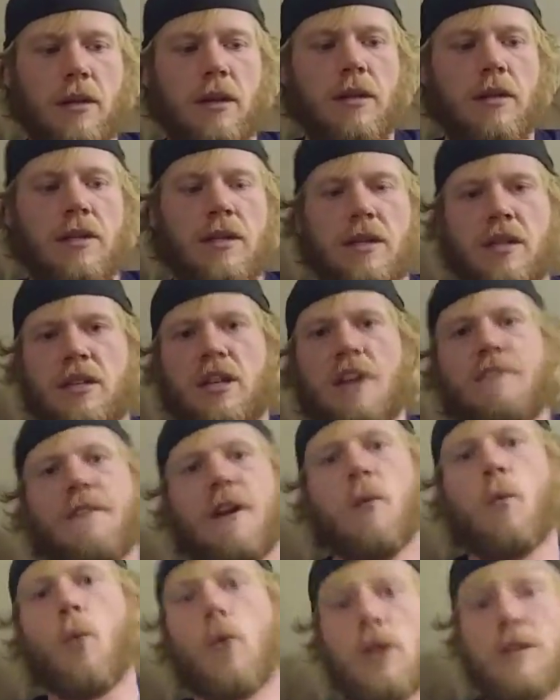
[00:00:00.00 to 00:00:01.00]
This is the stuff
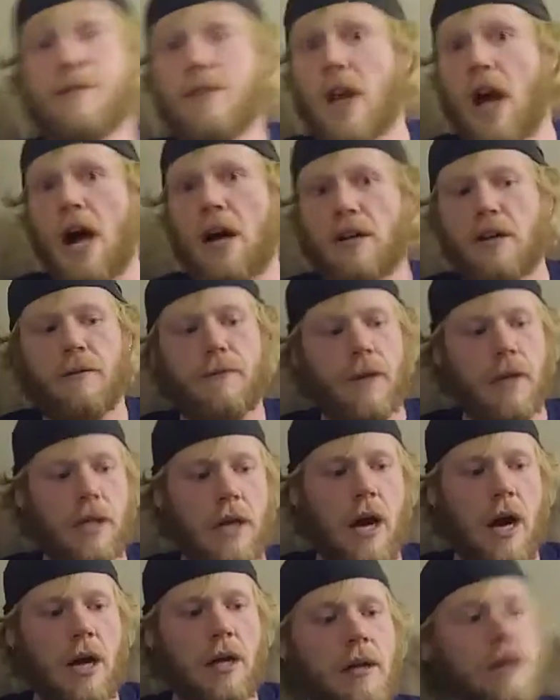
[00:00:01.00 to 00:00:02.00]
I would have gotten if I
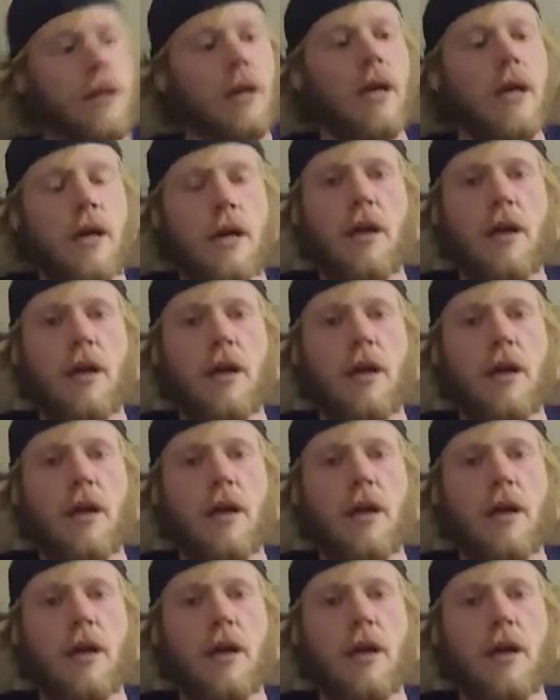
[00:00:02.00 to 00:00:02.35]
got